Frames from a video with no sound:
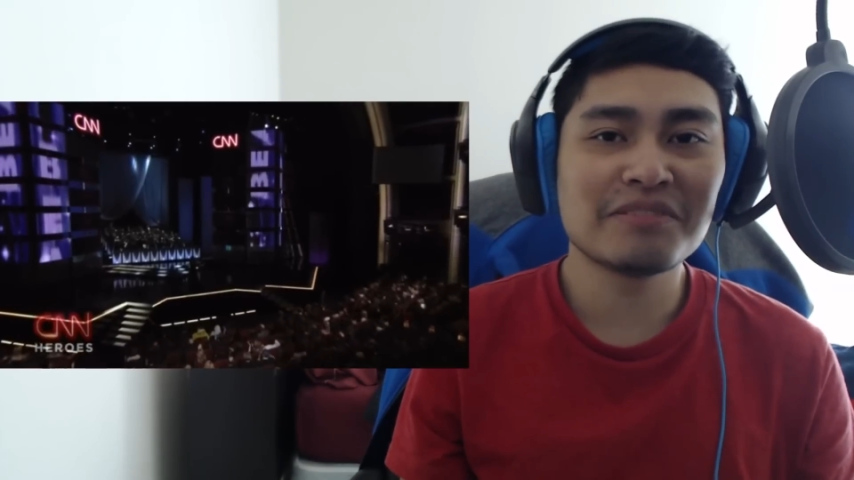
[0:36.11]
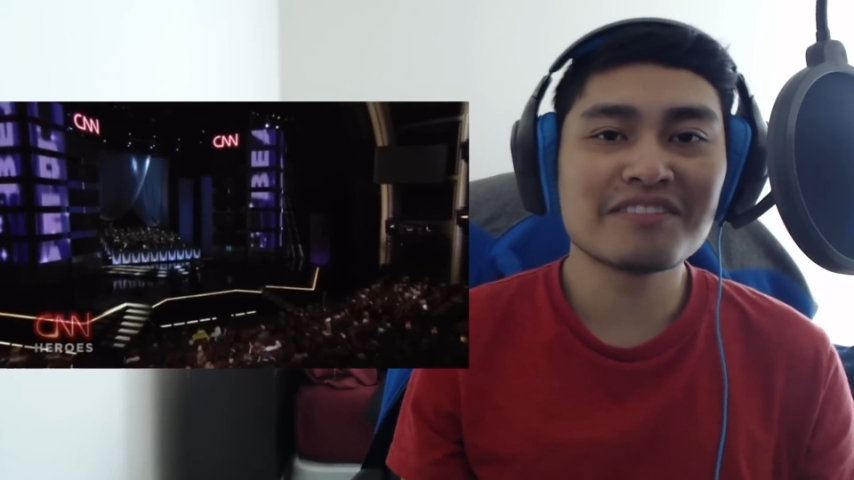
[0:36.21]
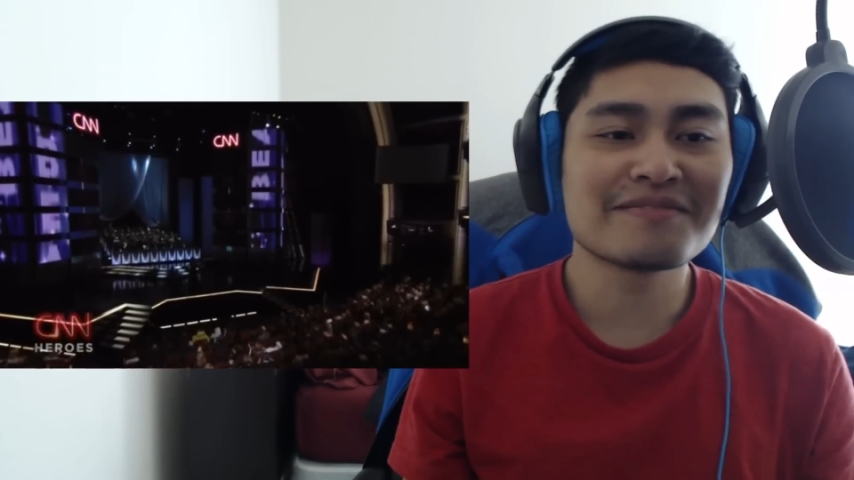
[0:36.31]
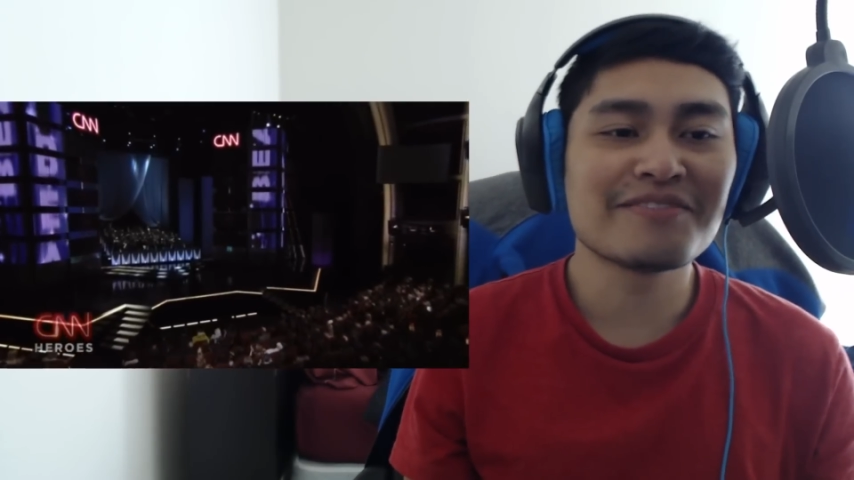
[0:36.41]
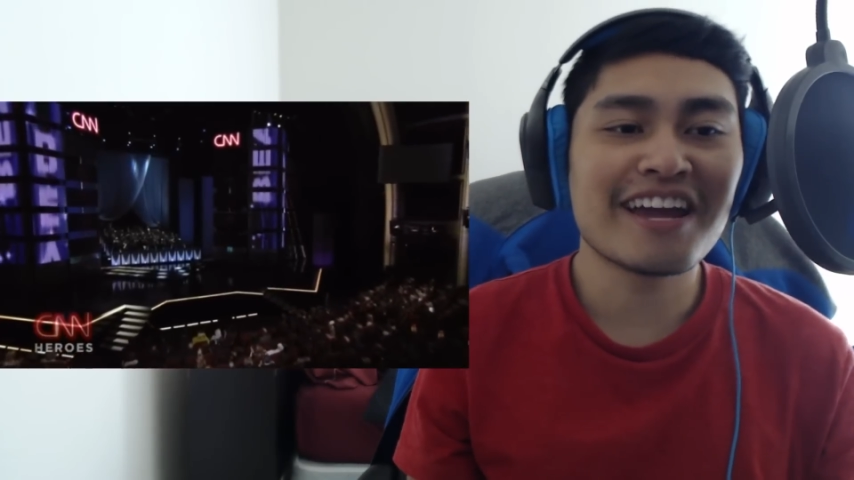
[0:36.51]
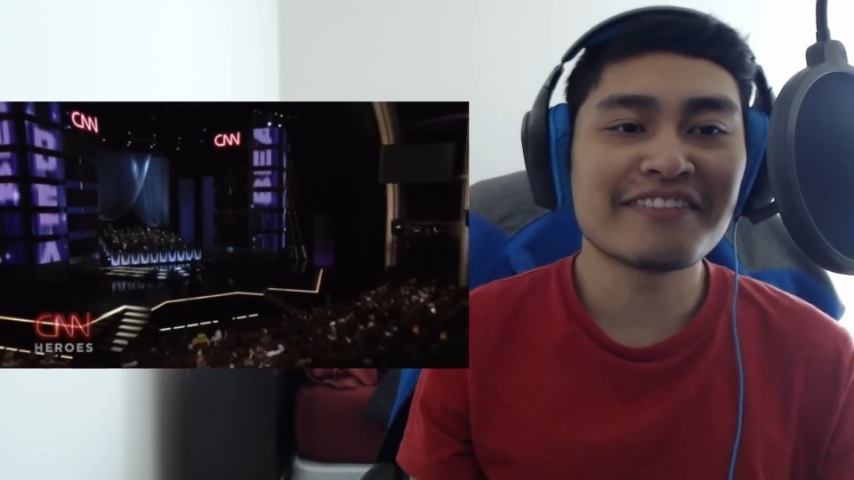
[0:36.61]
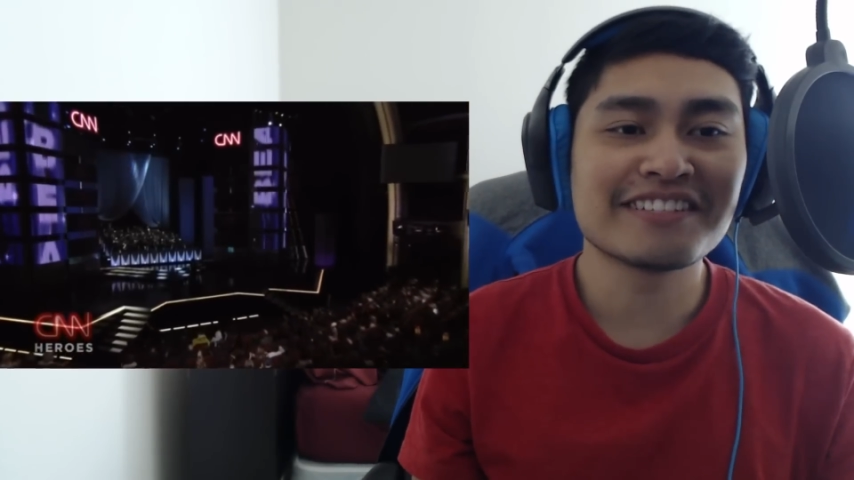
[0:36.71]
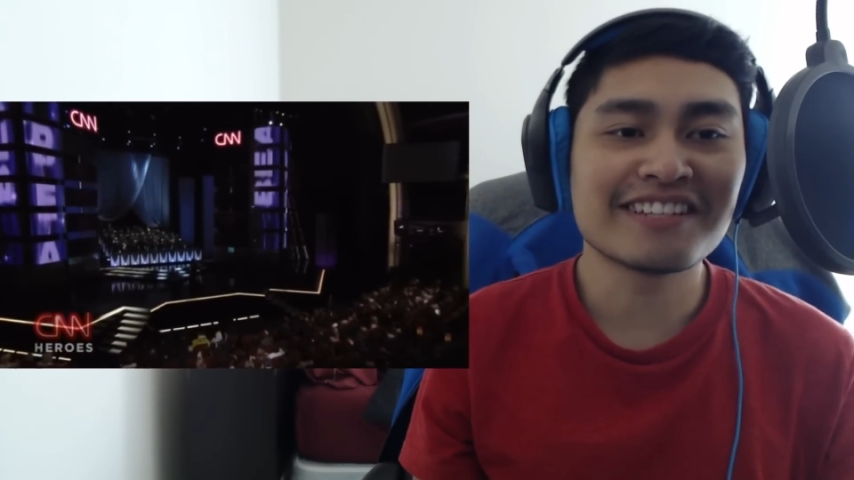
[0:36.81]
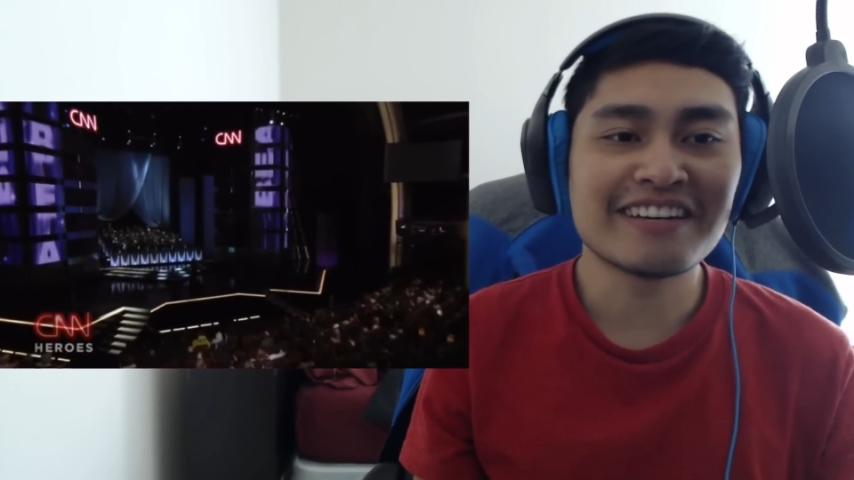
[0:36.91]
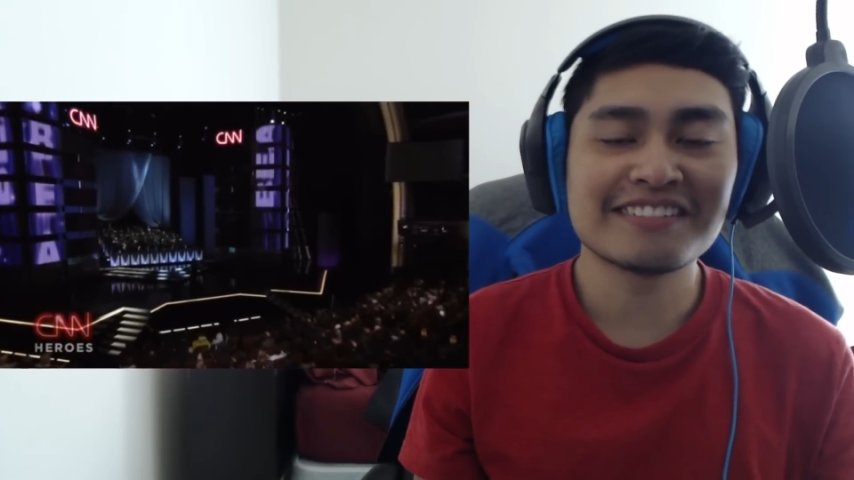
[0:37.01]
blows me away
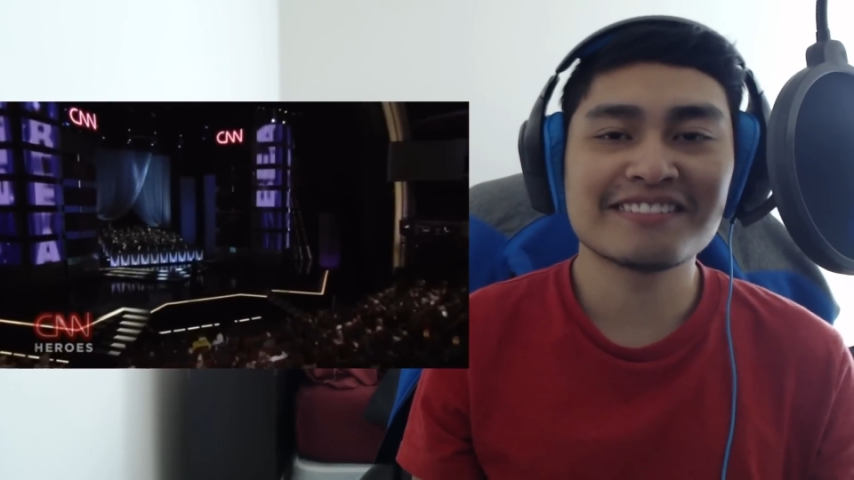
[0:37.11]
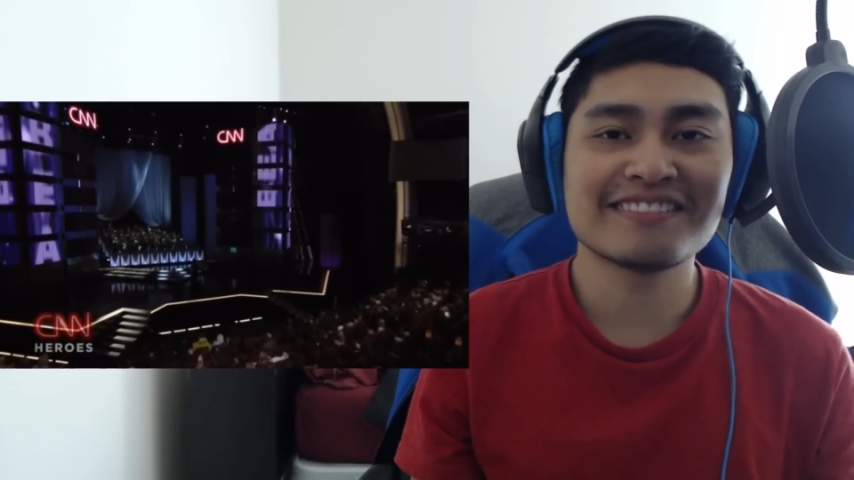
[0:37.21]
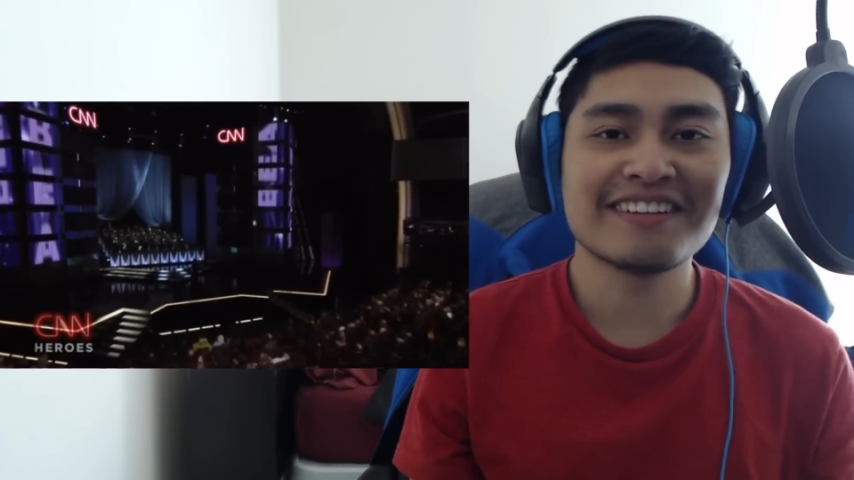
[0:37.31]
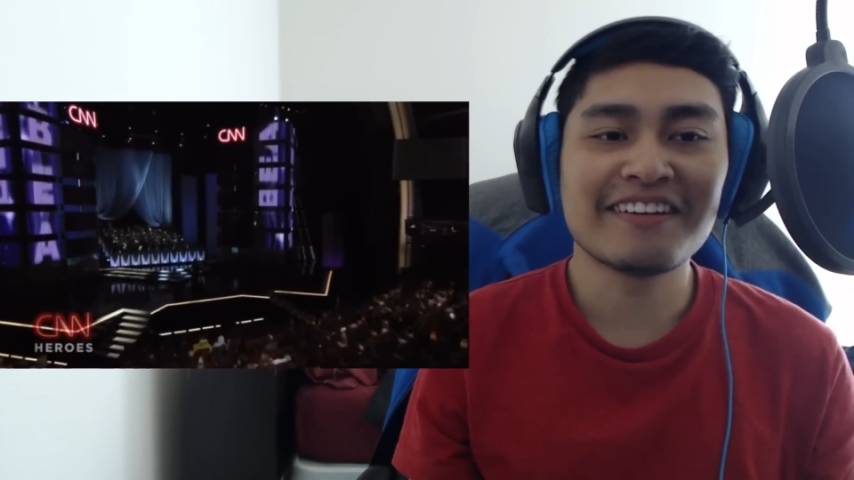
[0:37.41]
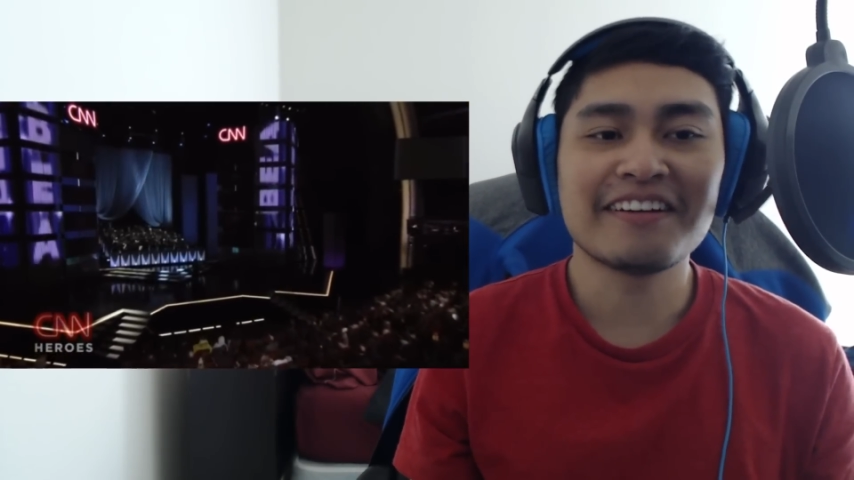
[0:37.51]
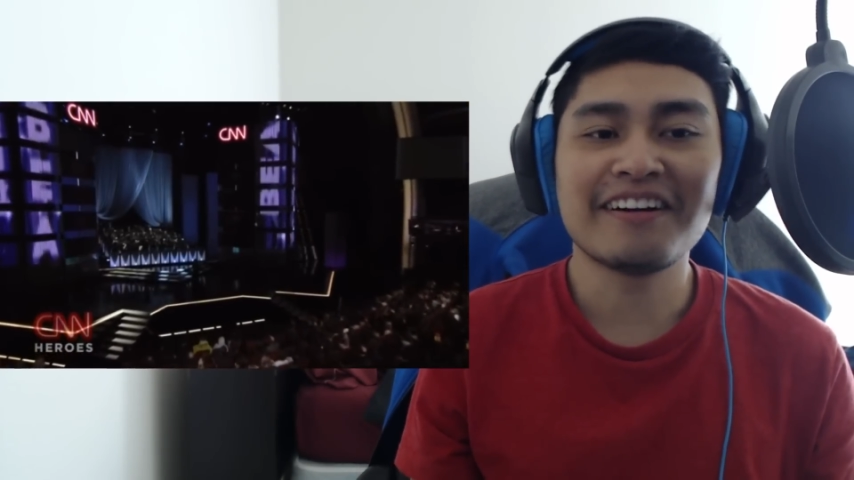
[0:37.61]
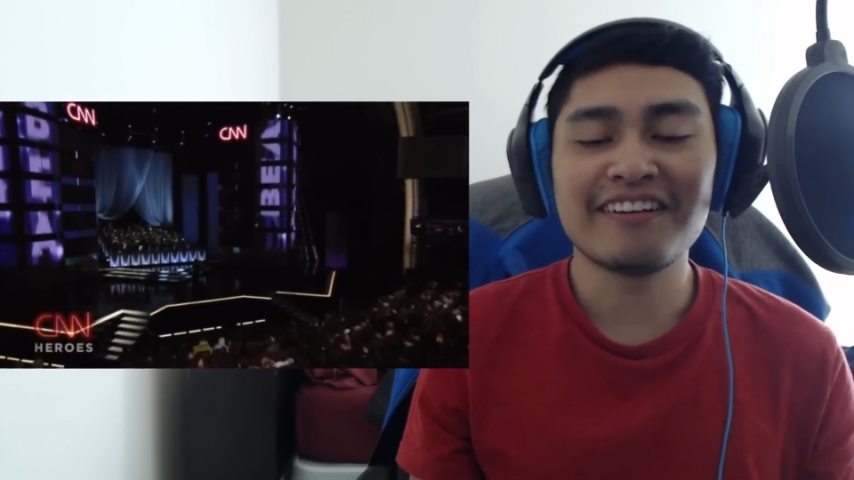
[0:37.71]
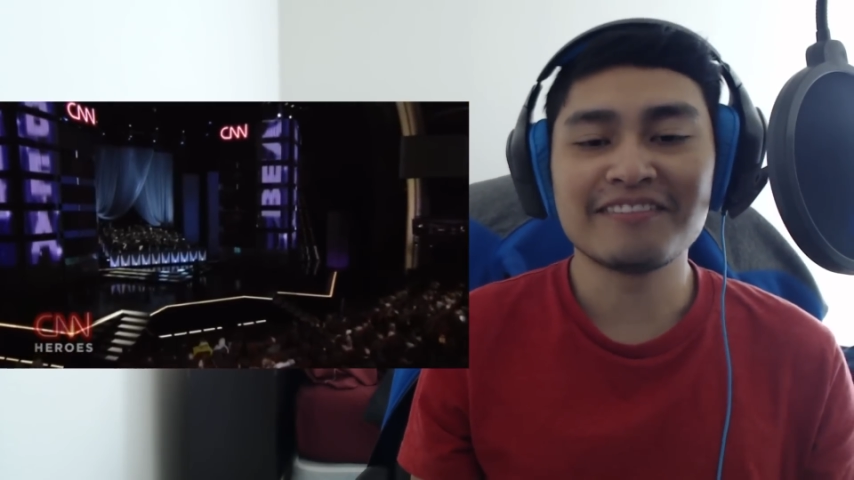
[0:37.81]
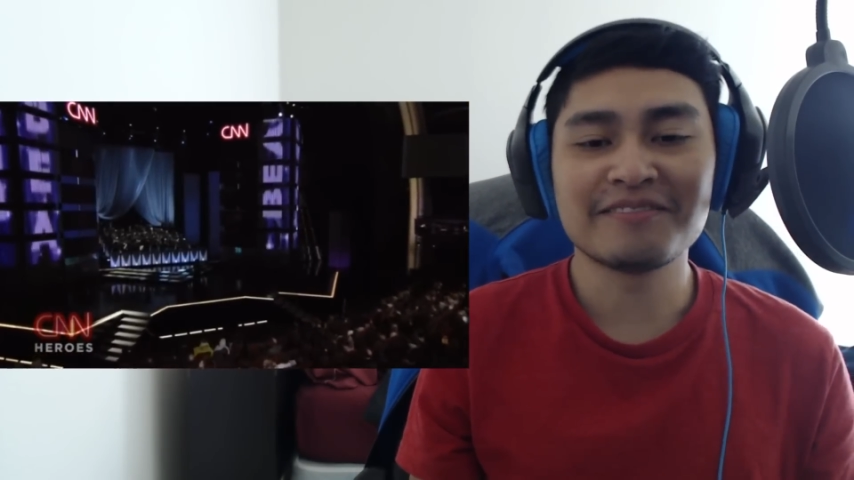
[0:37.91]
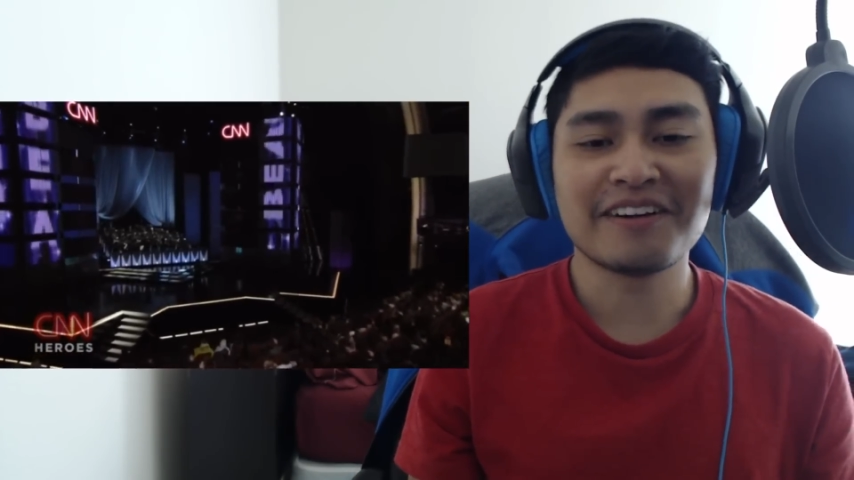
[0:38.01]
every time
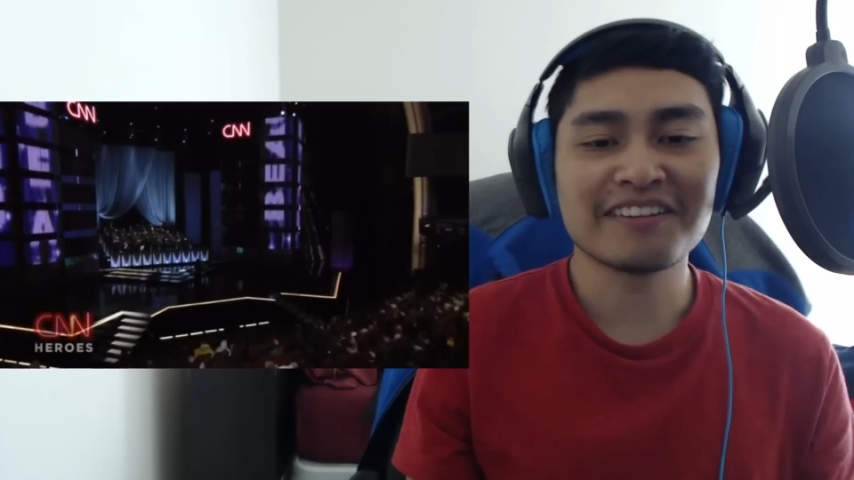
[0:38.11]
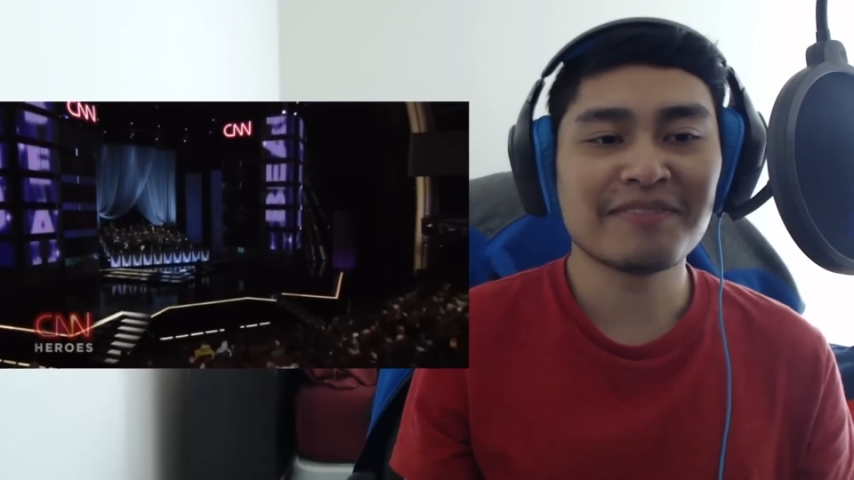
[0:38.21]
on